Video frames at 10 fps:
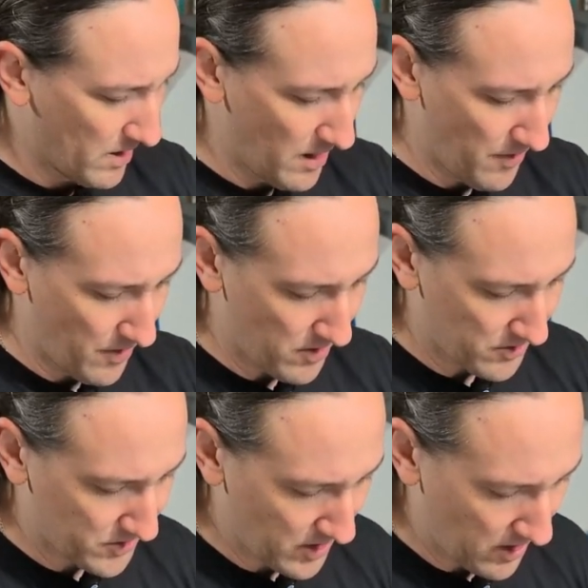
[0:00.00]
And
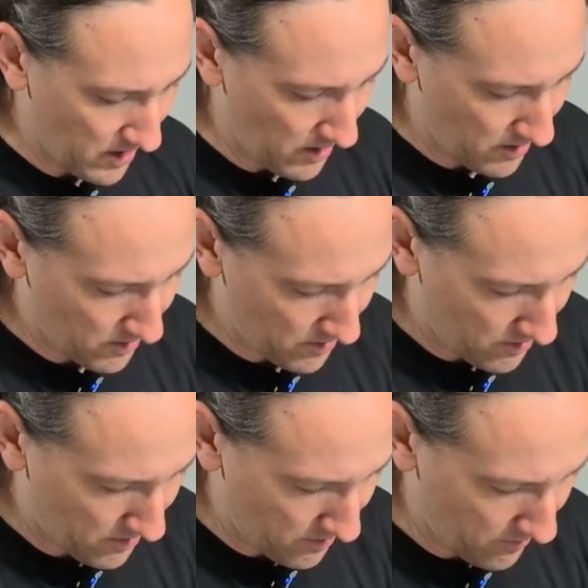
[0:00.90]
there's a
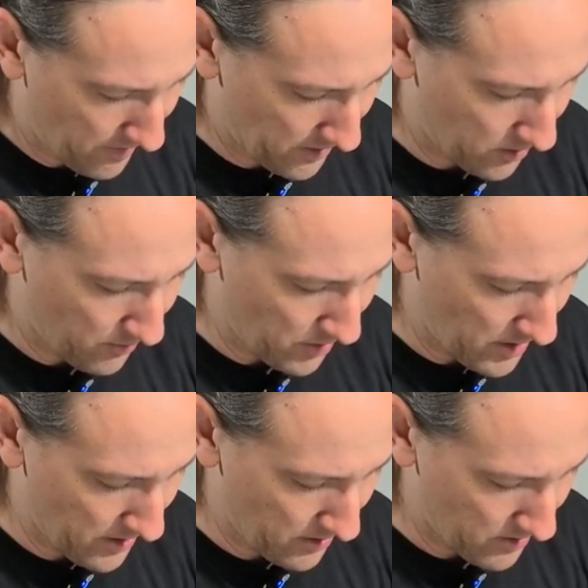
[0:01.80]
vacuum
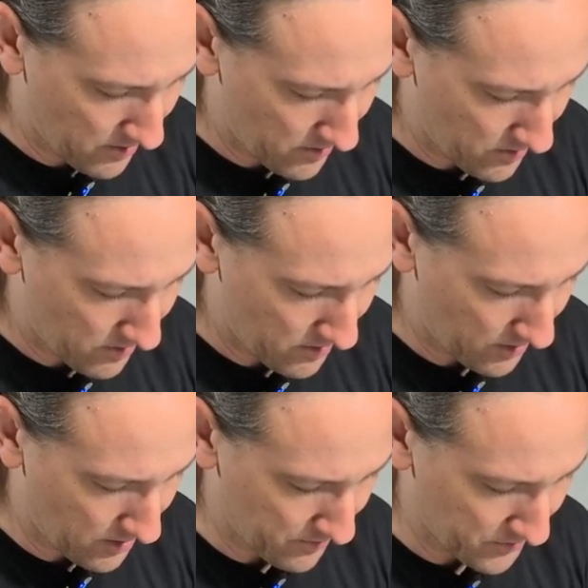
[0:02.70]
line
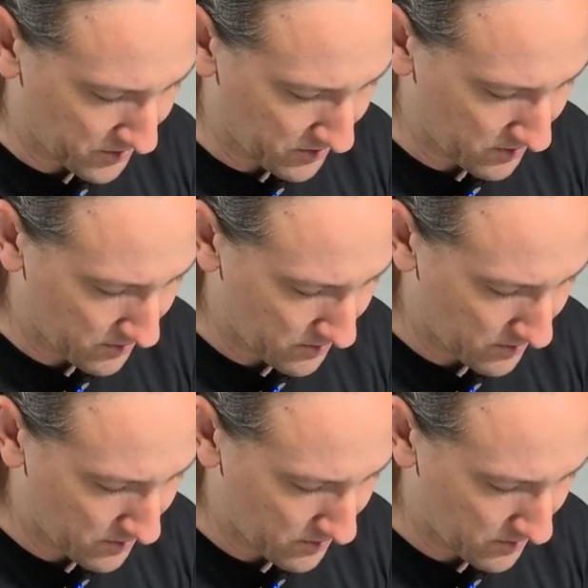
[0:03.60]
that comes